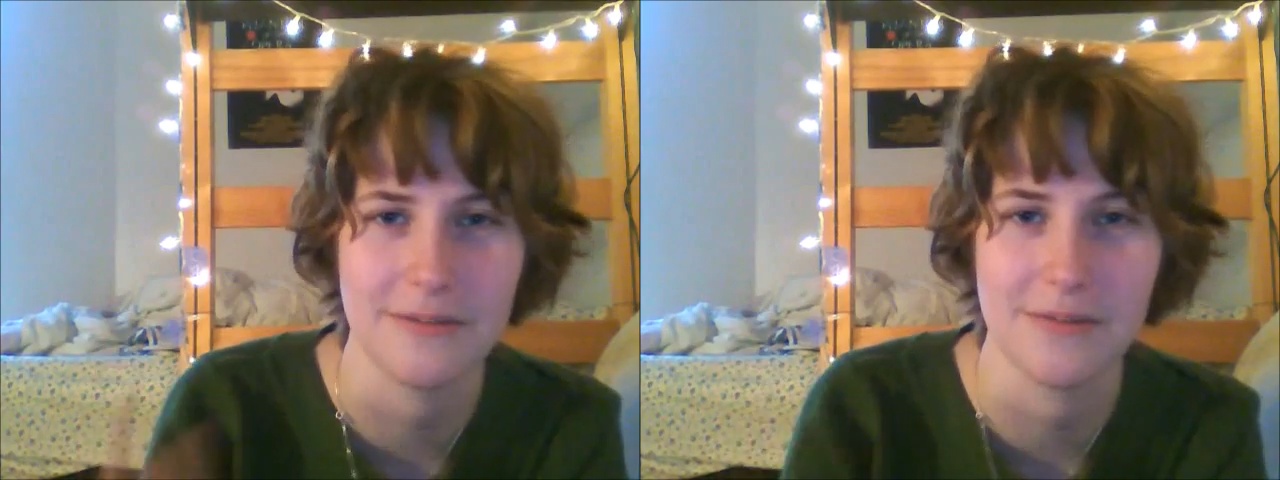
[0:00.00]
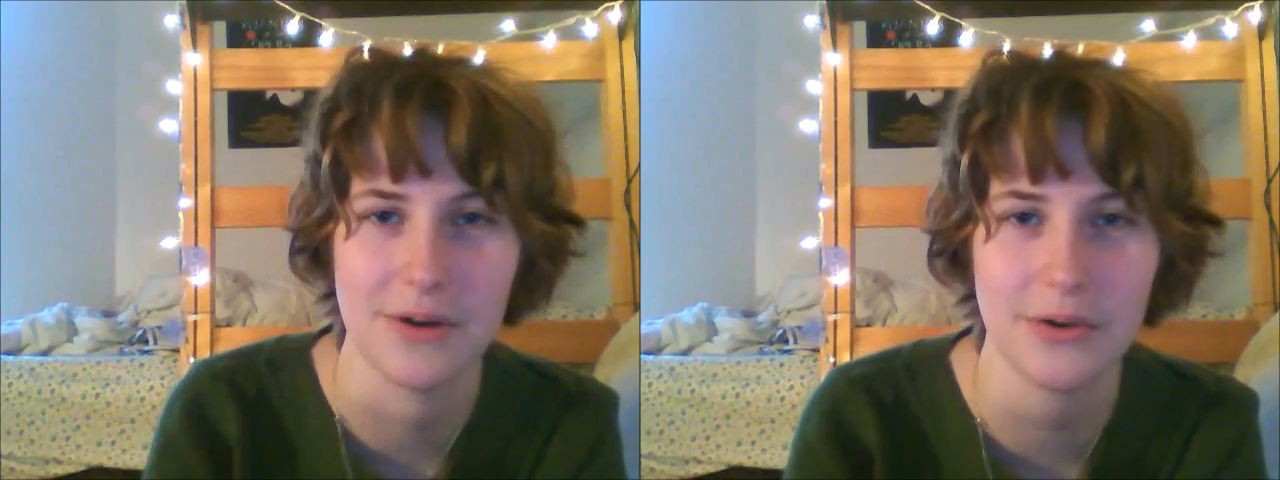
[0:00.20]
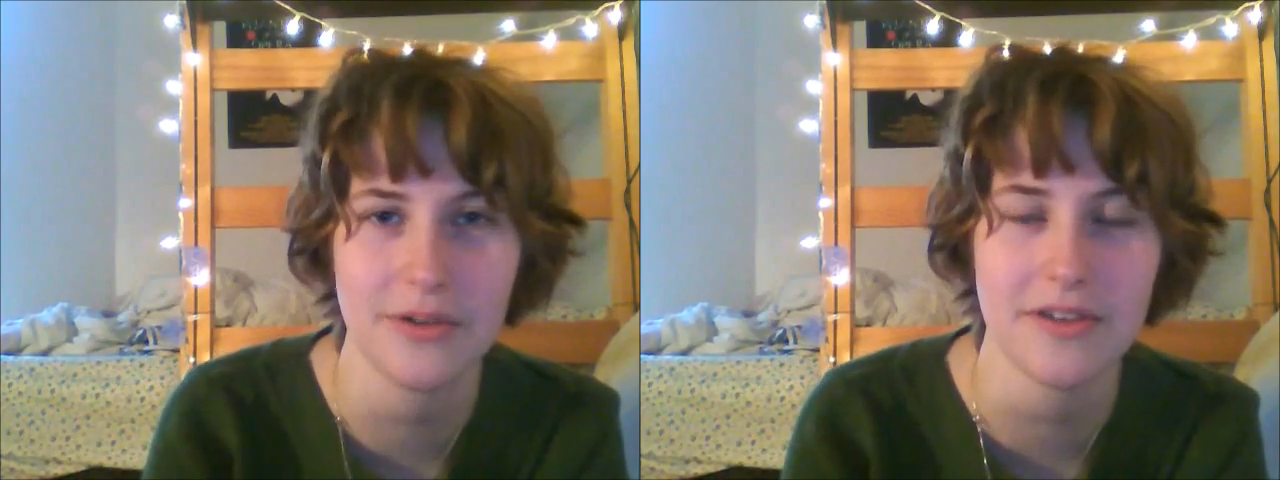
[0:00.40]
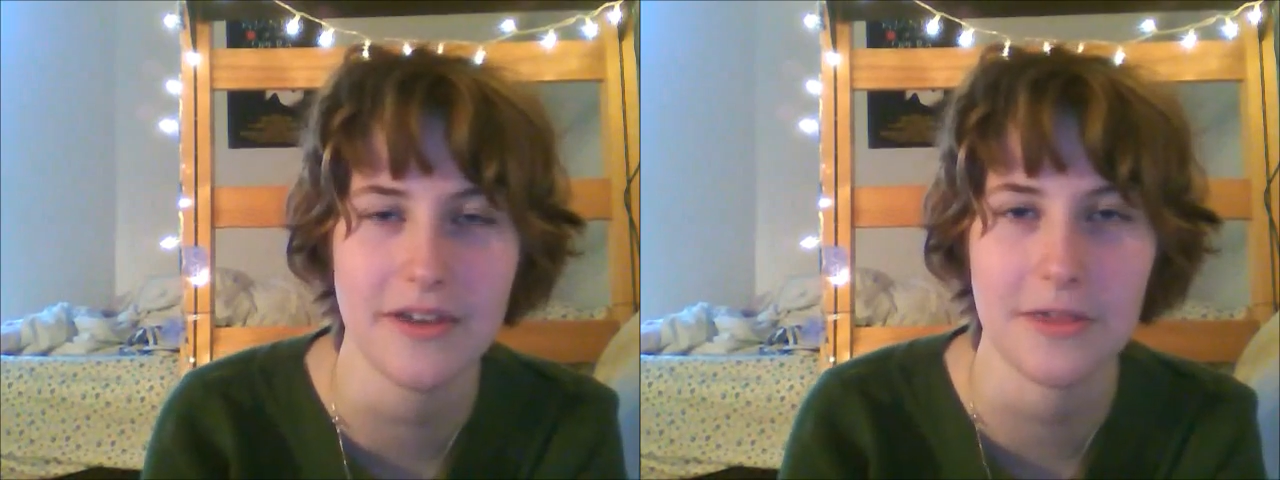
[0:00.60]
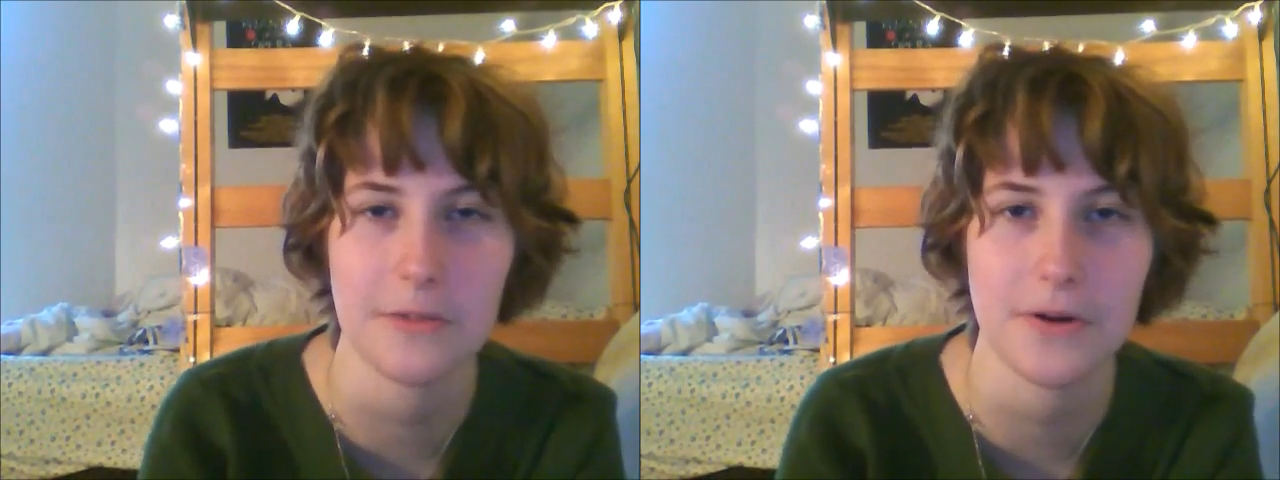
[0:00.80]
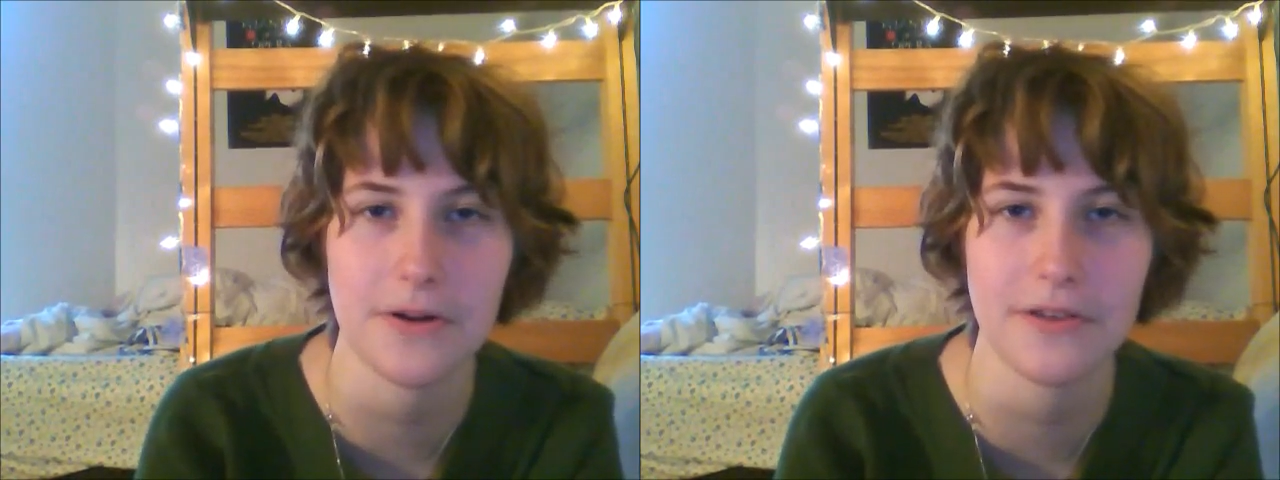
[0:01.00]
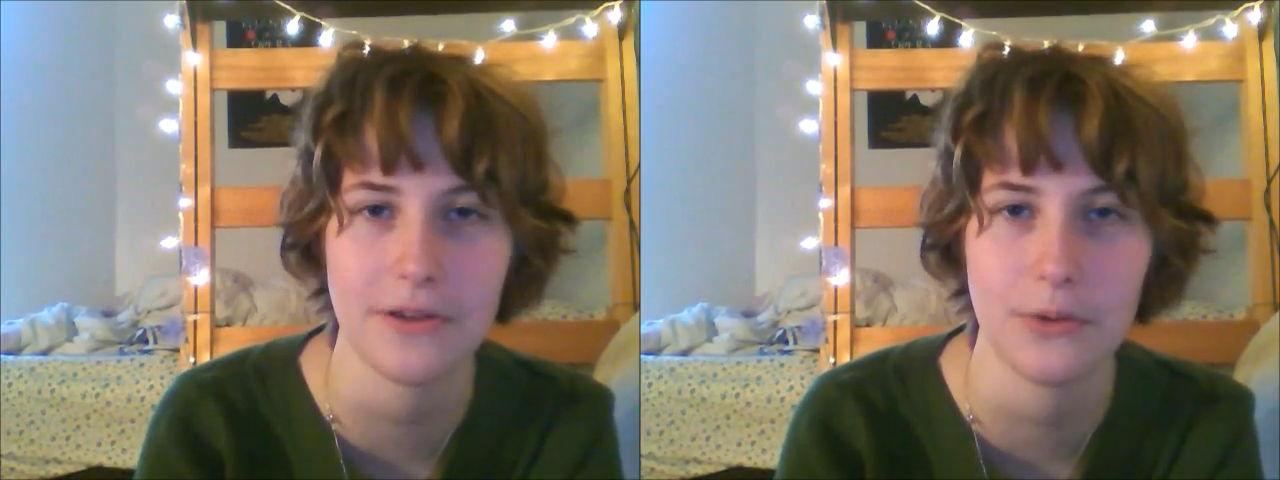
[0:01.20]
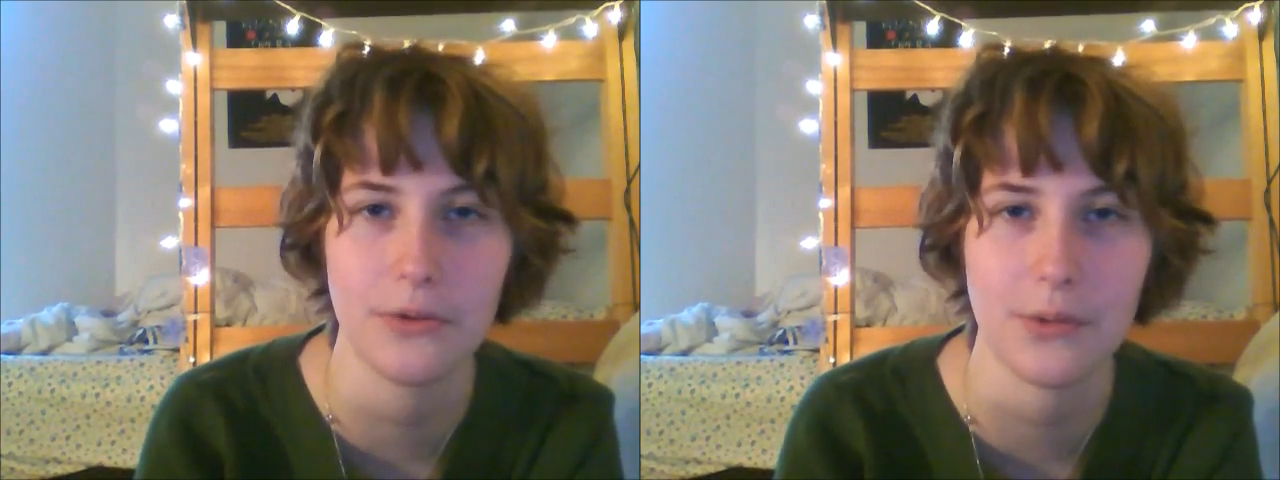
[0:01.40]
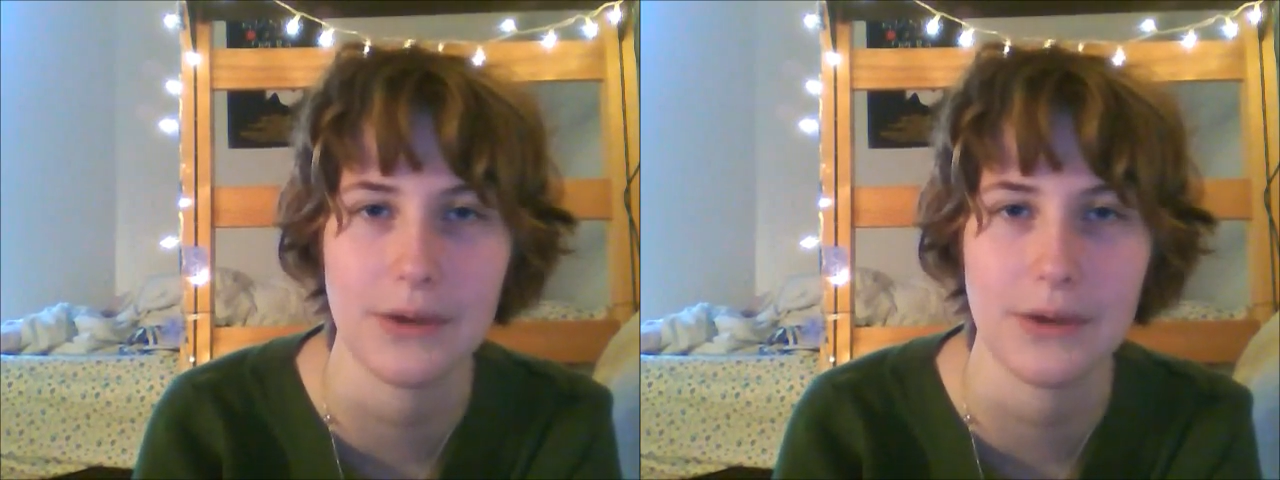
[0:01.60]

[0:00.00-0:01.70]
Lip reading: the most is the person who's